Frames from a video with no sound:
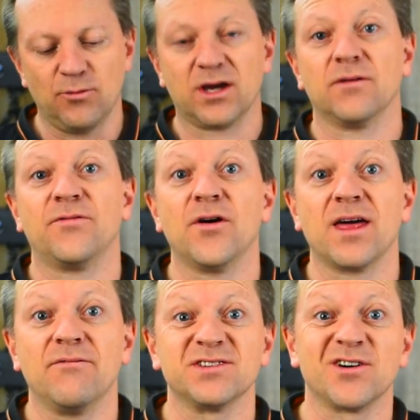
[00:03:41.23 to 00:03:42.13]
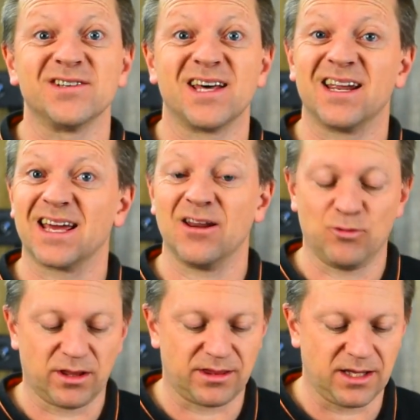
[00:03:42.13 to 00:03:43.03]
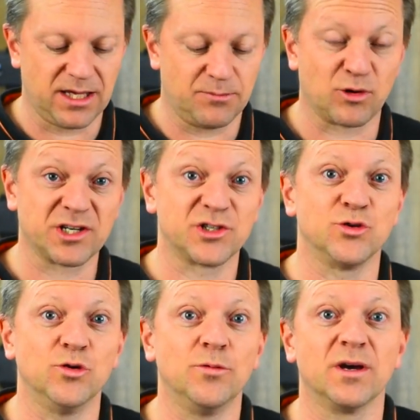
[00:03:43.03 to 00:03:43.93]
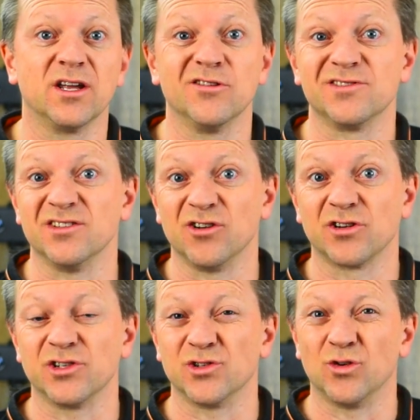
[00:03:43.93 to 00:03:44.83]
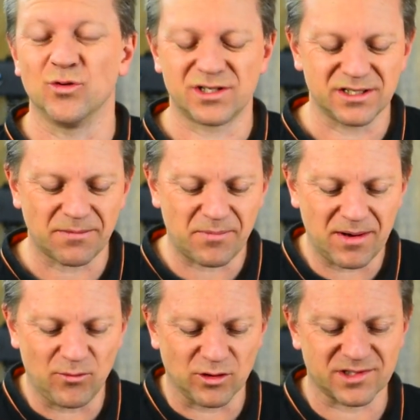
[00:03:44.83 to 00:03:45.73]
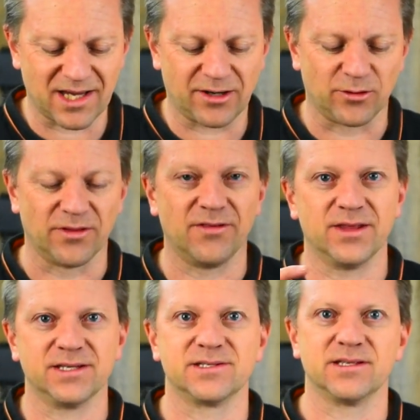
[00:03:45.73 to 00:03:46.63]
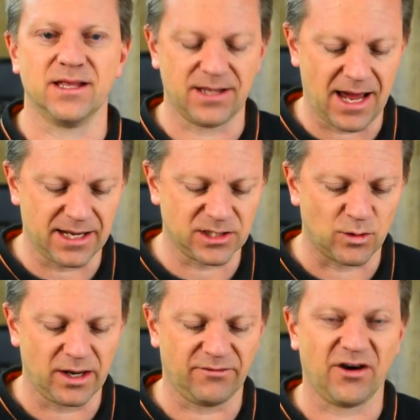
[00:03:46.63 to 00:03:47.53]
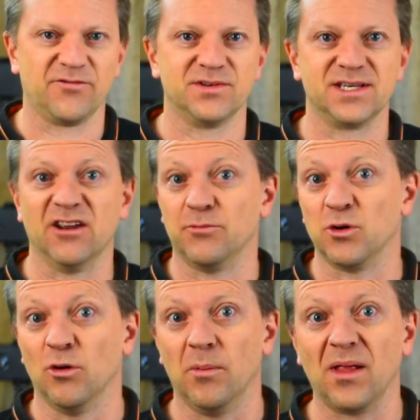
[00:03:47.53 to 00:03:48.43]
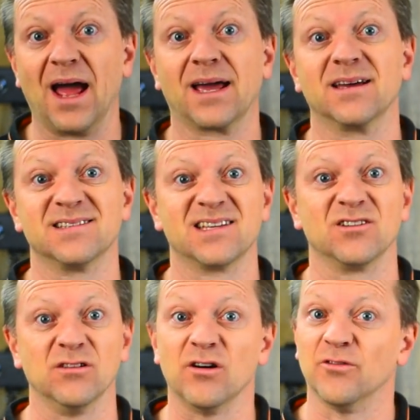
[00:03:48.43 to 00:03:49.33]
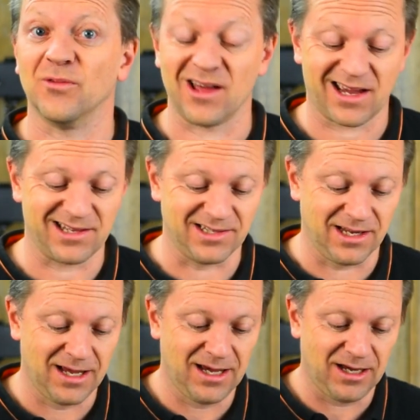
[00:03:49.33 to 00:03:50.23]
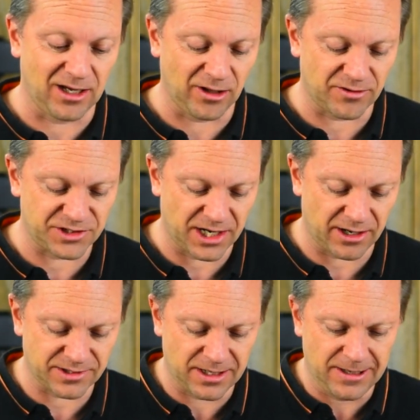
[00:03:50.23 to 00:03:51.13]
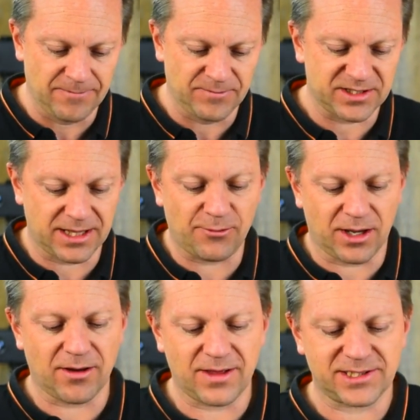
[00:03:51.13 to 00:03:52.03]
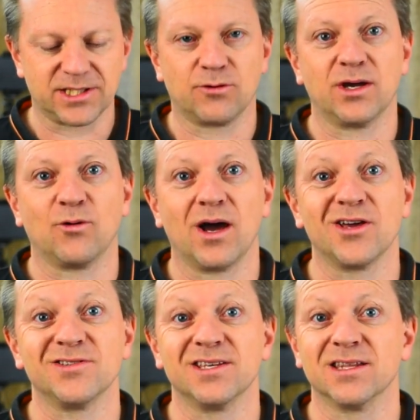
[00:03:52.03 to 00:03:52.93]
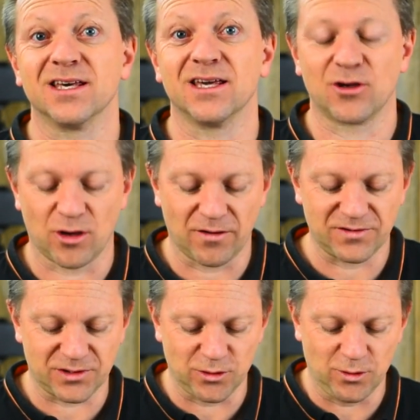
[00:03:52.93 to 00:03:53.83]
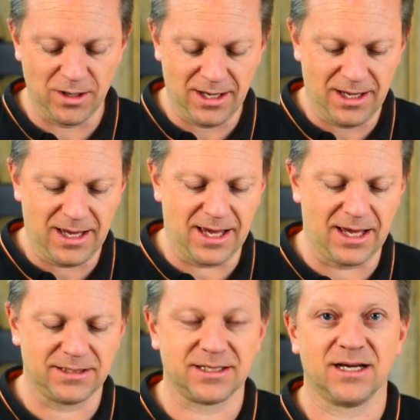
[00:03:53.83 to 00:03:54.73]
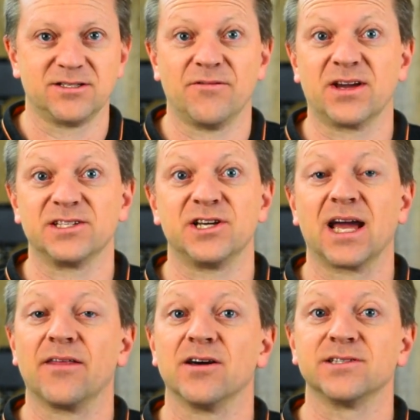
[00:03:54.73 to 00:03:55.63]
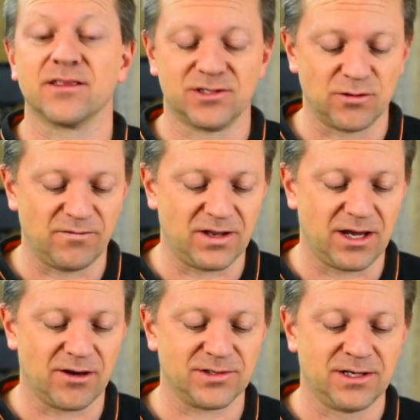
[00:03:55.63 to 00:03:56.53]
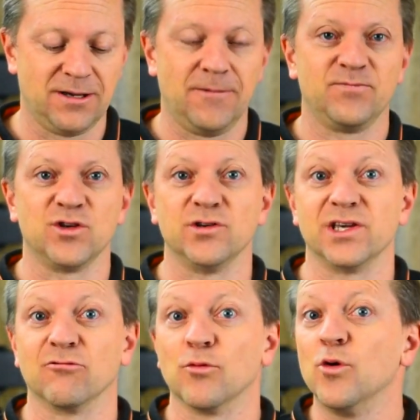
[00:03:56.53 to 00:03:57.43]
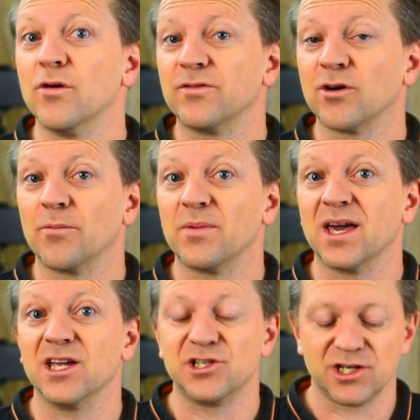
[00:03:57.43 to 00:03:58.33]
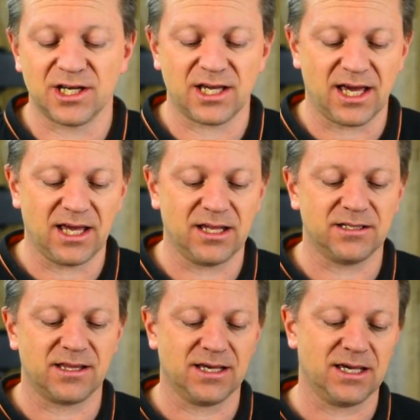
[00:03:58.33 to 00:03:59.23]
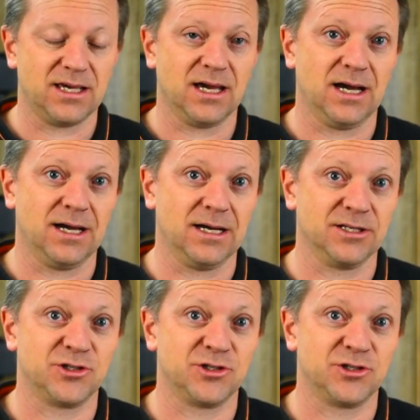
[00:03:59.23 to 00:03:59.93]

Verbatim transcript: we could further emphasize that again with the brush tool. We can use the and tool, which is a bit more subtle than this, than adding 25% of pure black, because that's a lot of black, isn't it? A lot of shadows. So there we go. That's the quick way using the curves tool. And uh, don't forget to check out those other two videos using remove.bg and the uh,